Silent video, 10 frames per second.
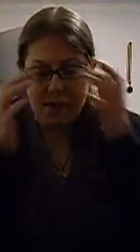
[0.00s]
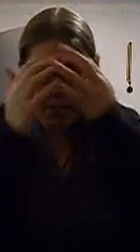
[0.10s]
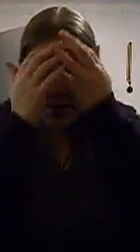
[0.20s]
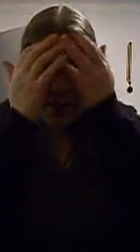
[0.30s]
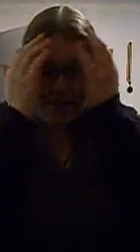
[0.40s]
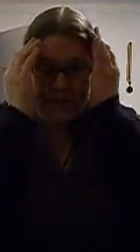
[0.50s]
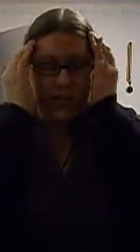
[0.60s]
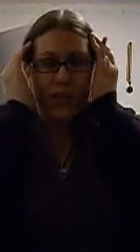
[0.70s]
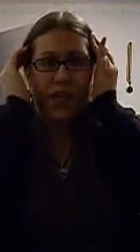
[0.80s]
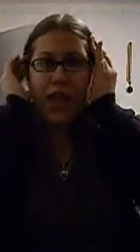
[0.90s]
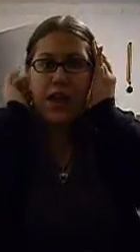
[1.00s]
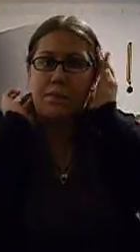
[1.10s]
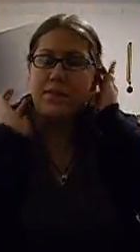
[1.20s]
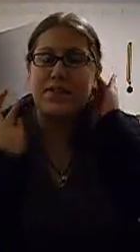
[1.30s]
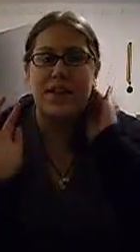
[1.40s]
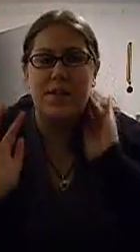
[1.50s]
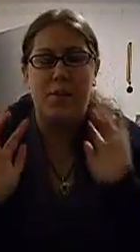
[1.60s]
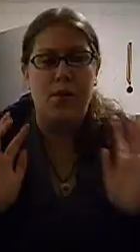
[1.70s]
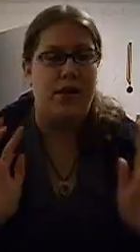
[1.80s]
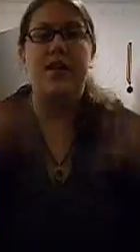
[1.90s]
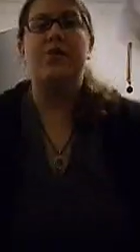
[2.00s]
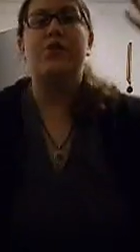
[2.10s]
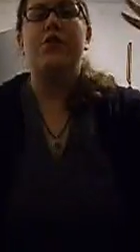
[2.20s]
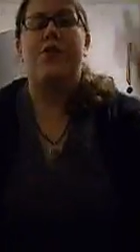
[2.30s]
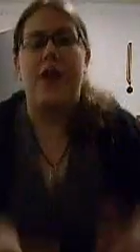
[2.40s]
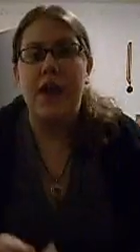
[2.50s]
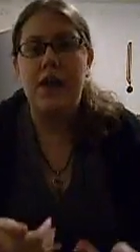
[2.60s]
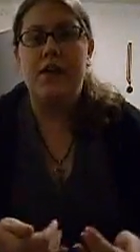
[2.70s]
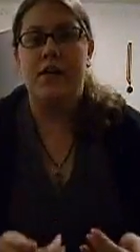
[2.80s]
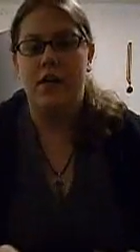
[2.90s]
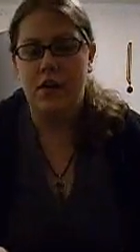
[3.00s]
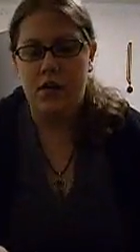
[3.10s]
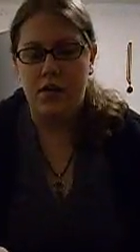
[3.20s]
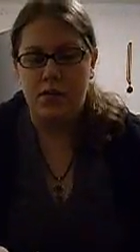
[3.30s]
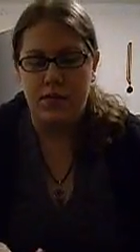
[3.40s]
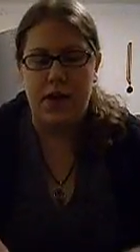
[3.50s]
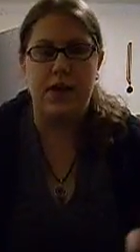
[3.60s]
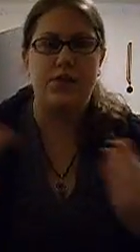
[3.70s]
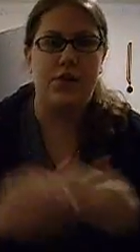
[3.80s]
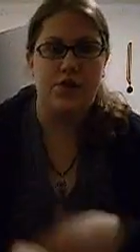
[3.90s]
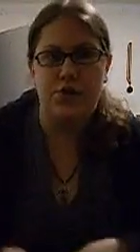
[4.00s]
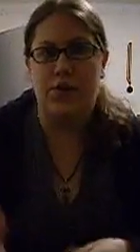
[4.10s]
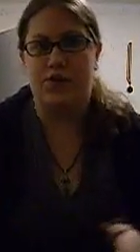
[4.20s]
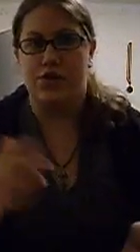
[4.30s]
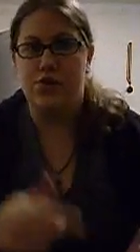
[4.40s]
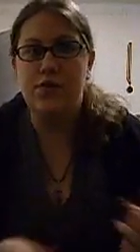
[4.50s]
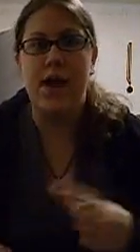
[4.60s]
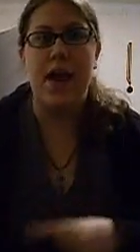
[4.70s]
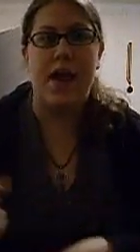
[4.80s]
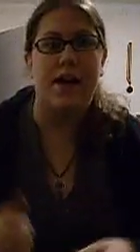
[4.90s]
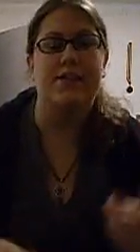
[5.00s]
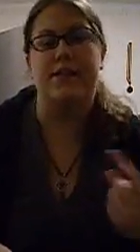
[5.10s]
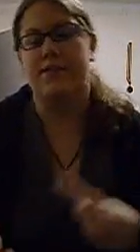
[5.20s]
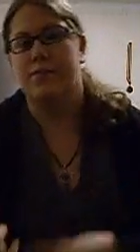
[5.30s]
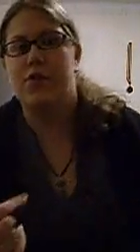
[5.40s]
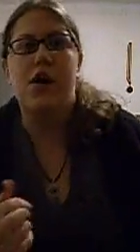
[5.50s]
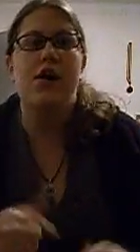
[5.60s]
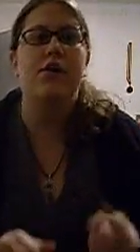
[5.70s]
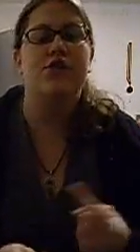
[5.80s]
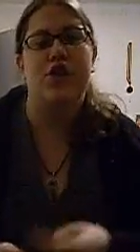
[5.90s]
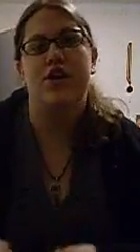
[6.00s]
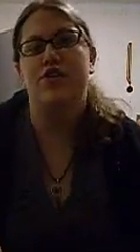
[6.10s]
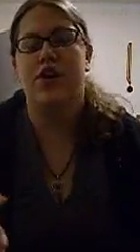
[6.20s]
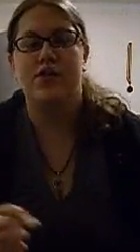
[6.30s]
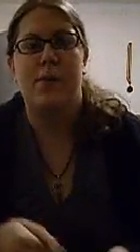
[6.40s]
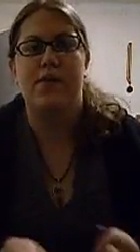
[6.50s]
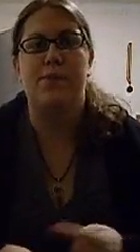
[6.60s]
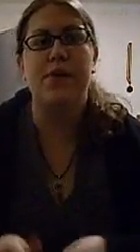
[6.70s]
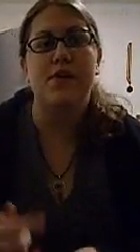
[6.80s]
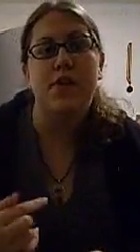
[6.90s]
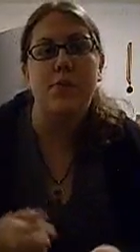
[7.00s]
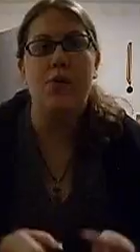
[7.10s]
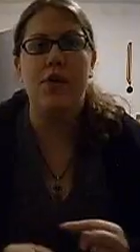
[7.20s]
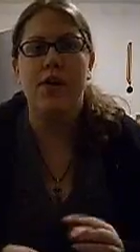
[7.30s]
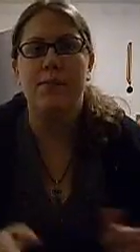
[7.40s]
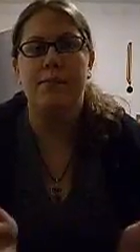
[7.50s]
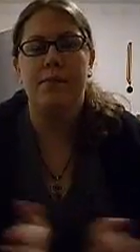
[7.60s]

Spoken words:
But that's, again, beside the point. They do the thing. They do the Question Tuesday. Hank sings some songs. John talks about his book a little more.